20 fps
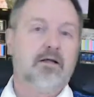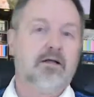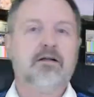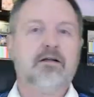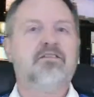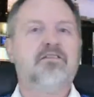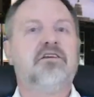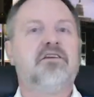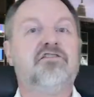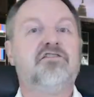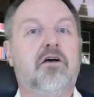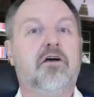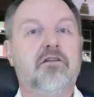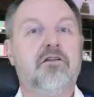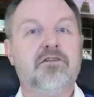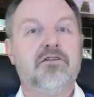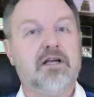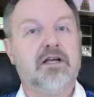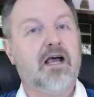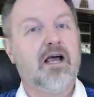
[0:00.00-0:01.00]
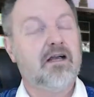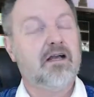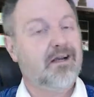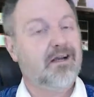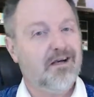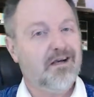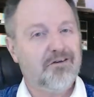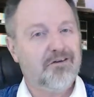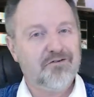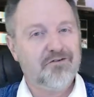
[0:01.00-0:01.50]
That, I think, is all that I
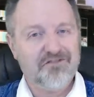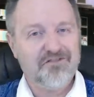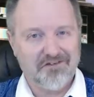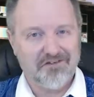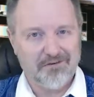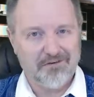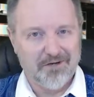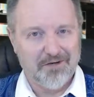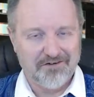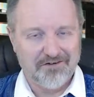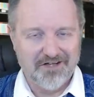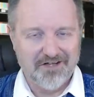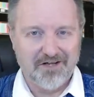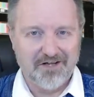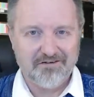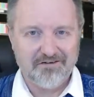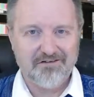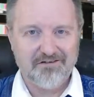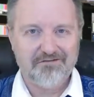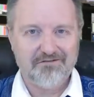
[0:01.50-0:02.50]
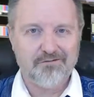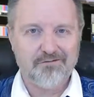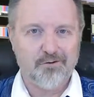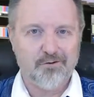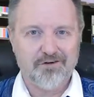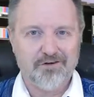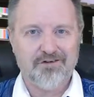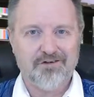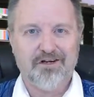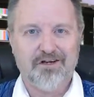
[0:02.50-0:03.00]
have to say about that
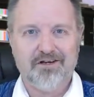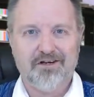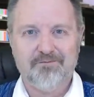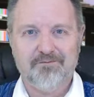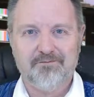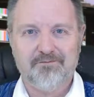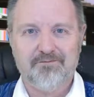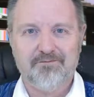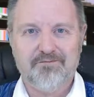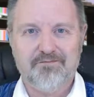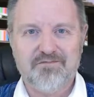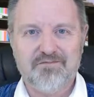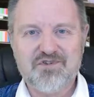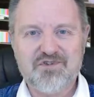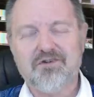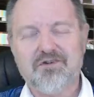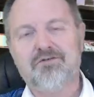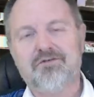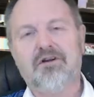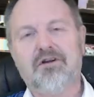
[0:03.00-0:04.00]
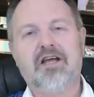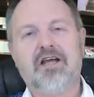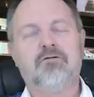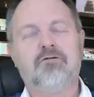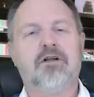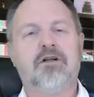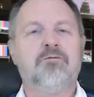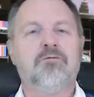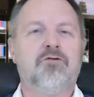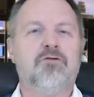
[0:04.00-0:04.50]
for today. So if you
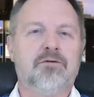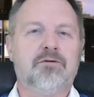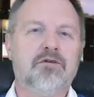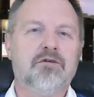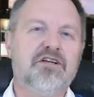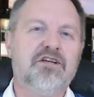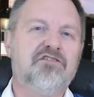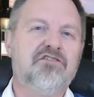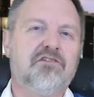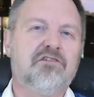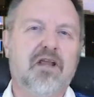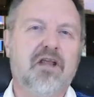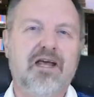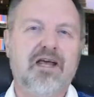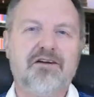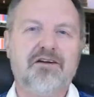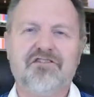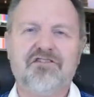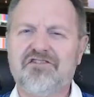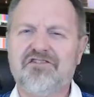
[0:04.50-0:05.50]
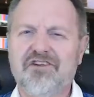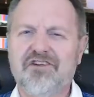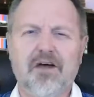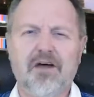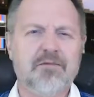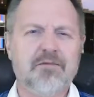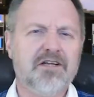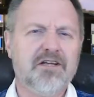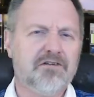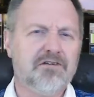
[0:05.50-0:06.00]
like what I'm doing, please like,
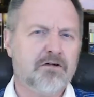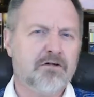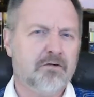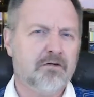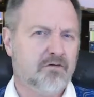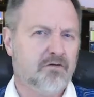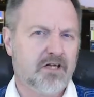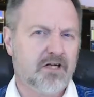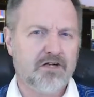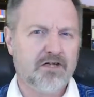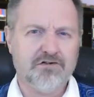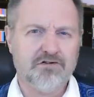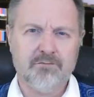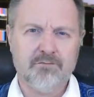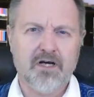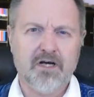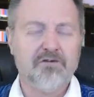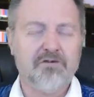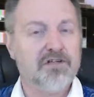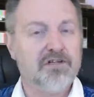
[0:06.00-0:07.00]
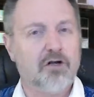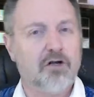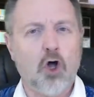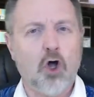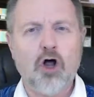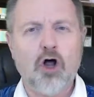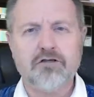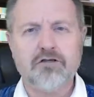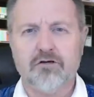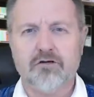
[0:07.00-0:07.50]
sub, hit the notification bell, tell
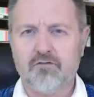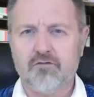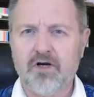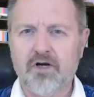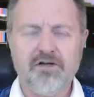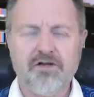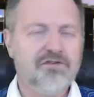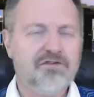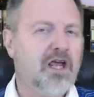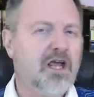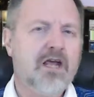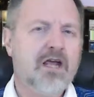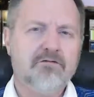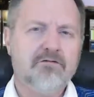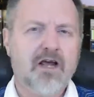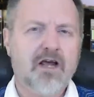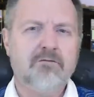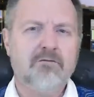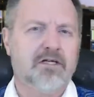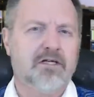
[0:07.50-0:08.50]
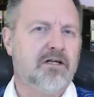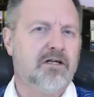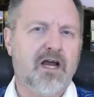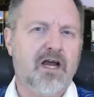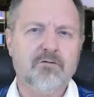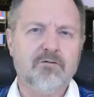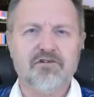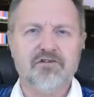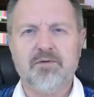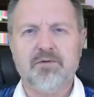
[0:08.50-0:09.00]
all your friends, family,
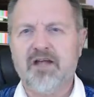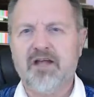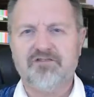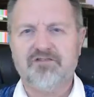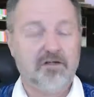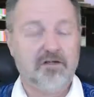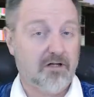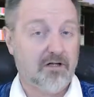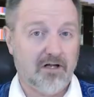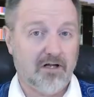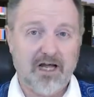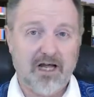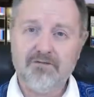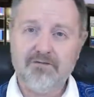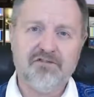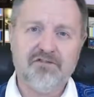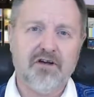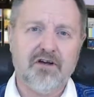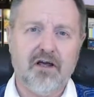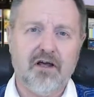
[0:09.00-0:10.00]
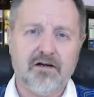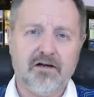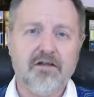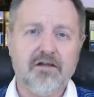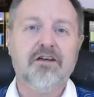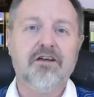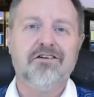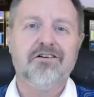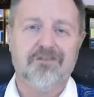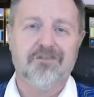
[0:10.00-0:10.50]
neighbors, pets, and
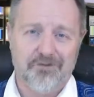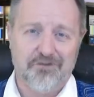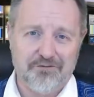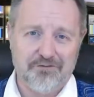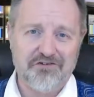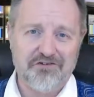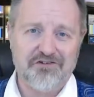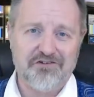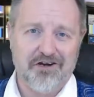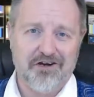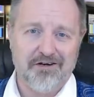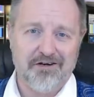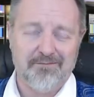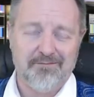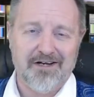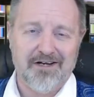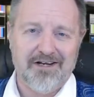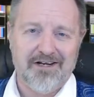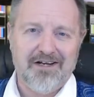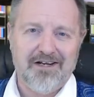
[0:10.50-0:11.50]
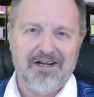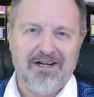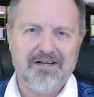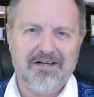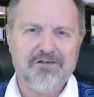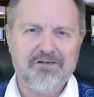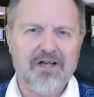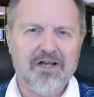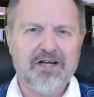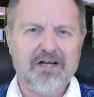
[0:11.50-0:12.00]
livestock to do the same.
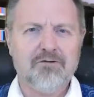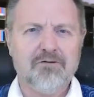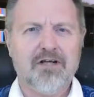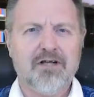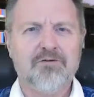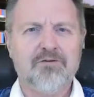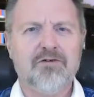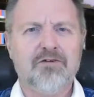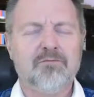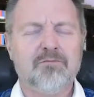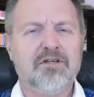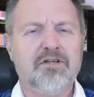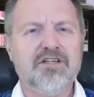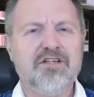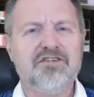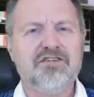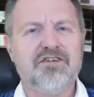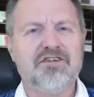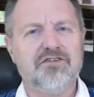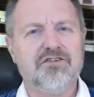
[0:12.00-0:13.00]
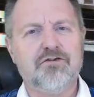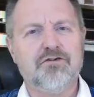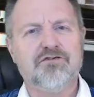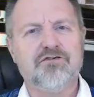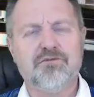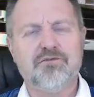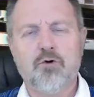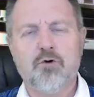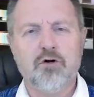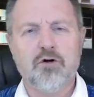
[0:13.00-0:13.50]
And if you like what I'm doing, please
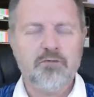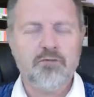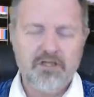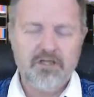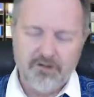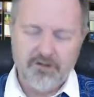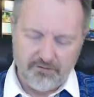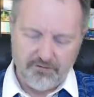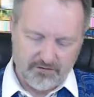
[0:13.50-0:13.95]
do support me.